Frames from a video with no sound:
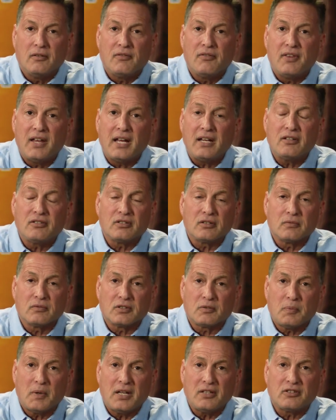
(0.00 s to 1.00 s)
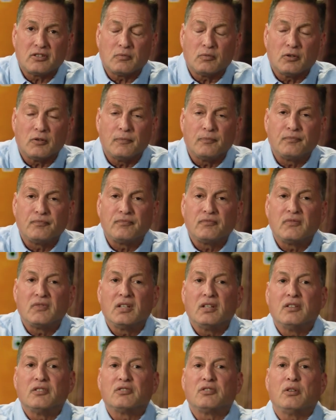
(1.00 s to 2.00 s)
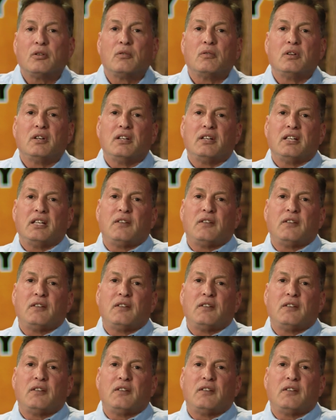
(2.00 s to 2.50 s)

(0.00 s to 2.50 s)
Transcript: That is irresponsible. So